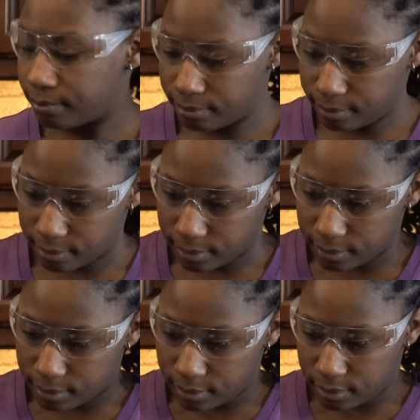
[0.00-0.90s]

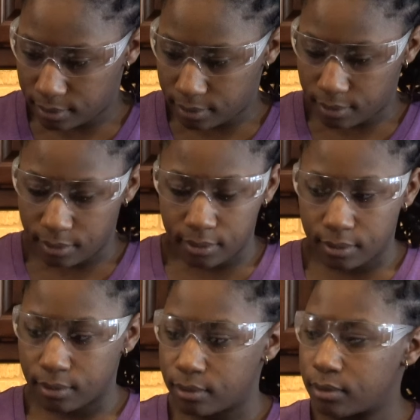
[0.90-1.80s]

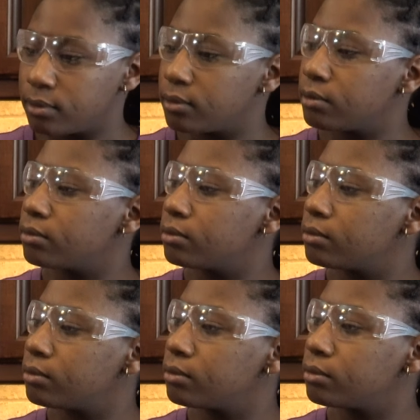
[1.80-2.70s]

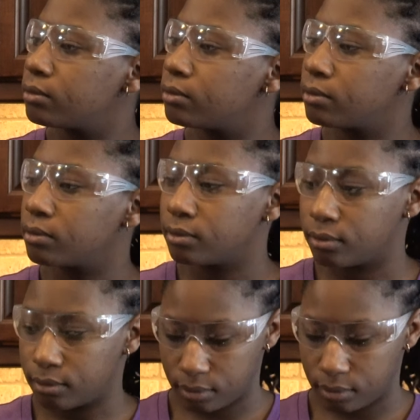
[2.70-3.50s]
The person shown says nothing.